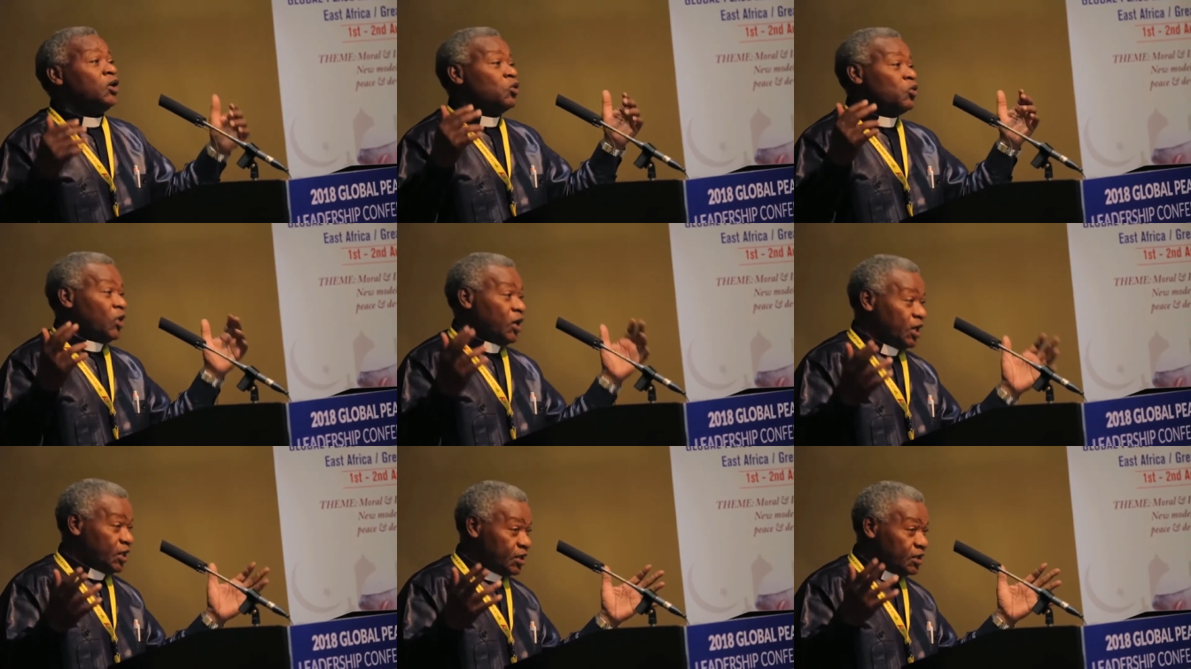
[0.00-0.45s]

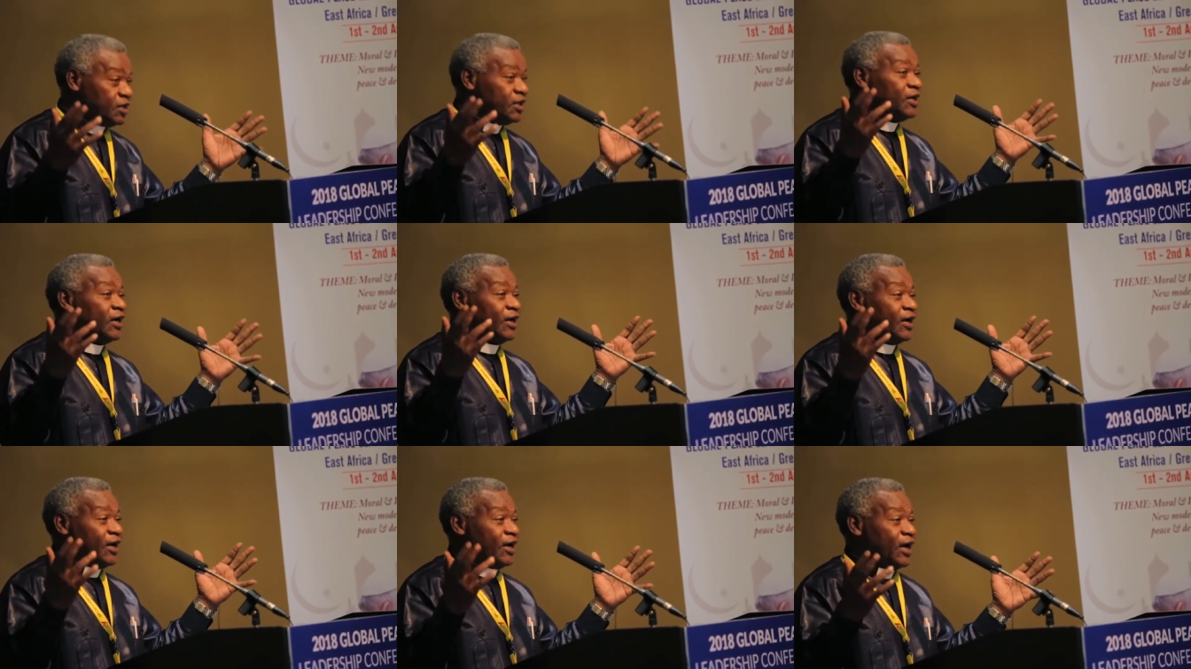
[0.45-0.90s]

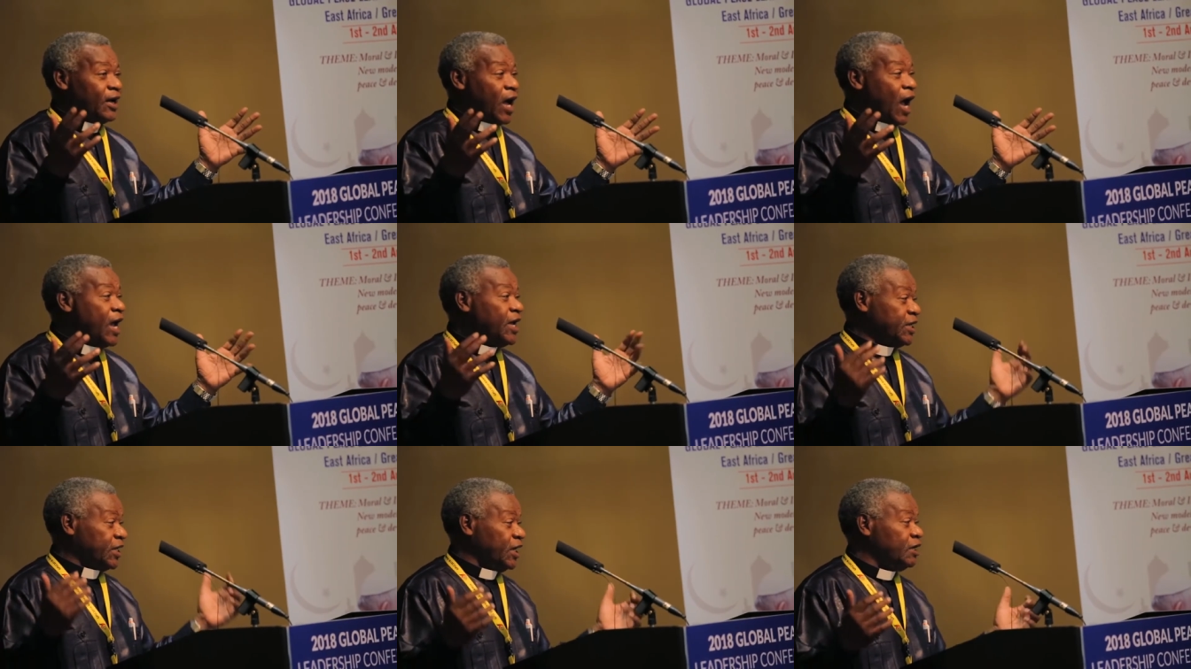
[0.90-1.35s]
Well,
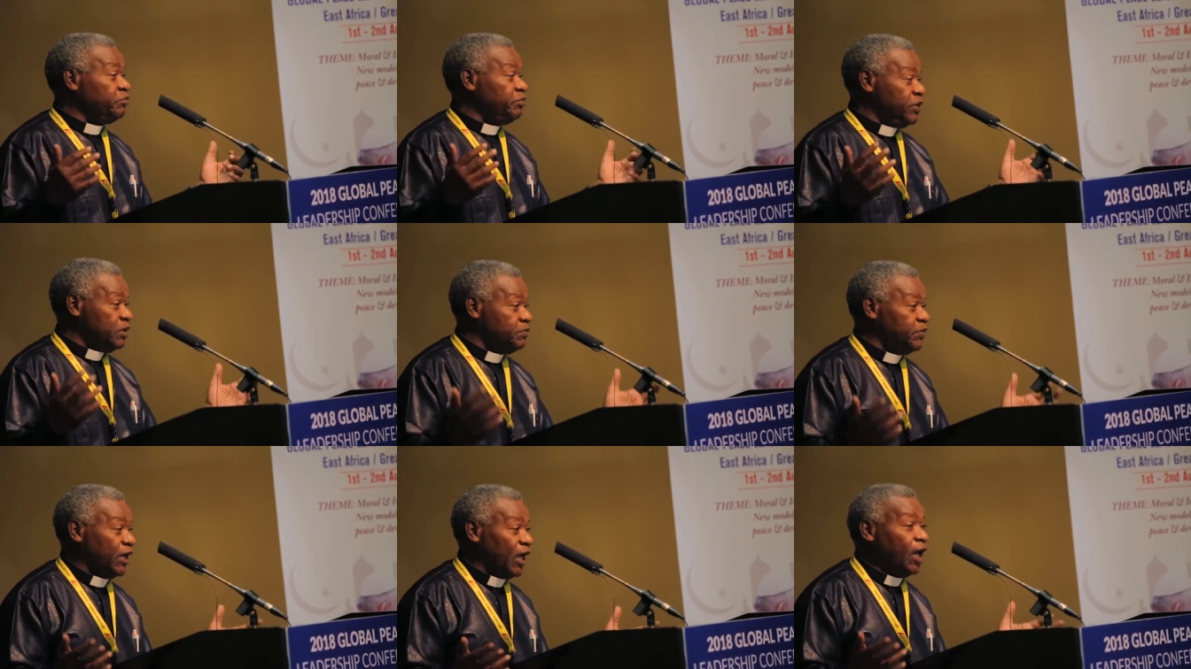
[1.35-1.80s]
I can
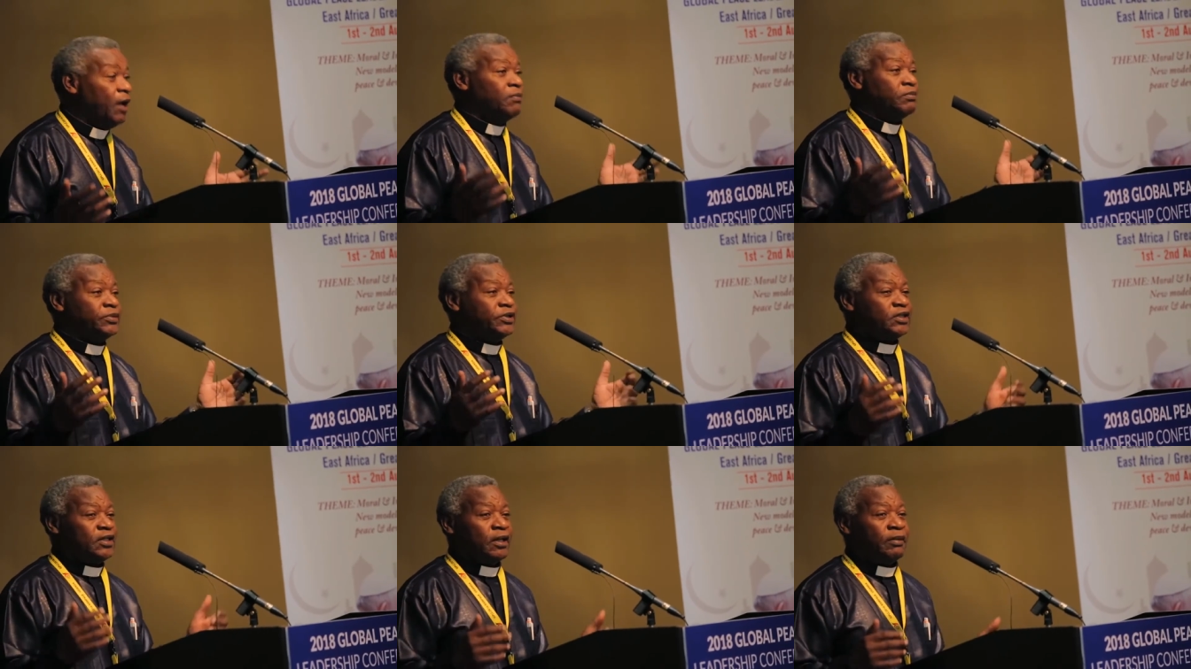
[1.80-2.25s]
be
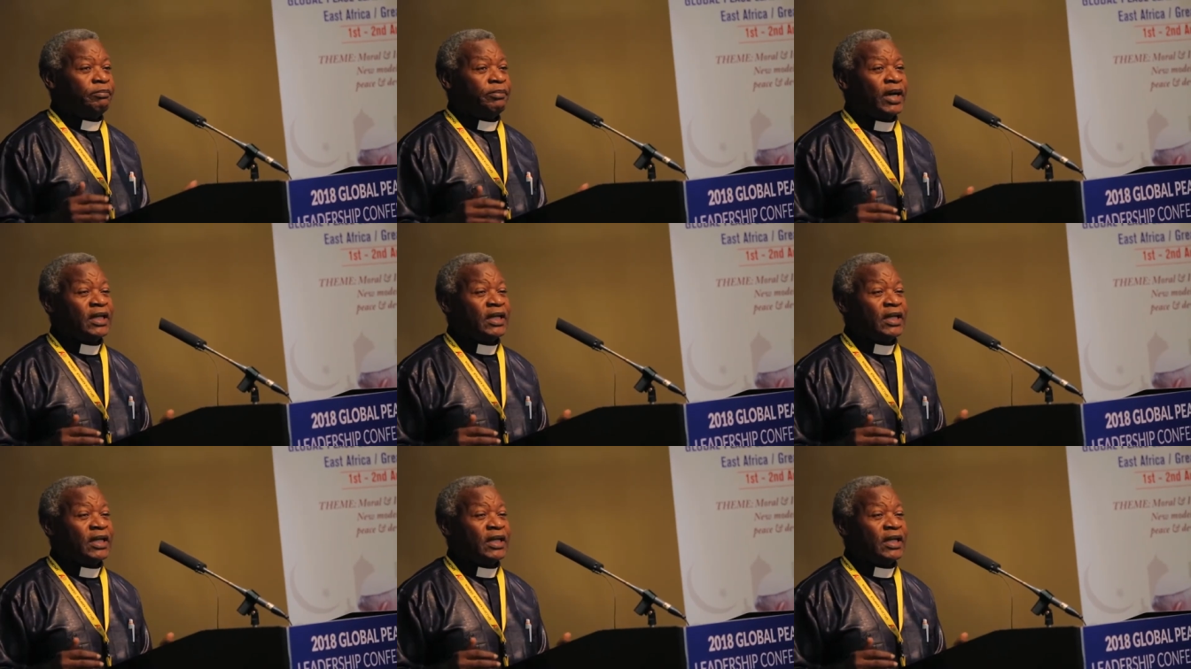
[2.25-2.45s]
blamed,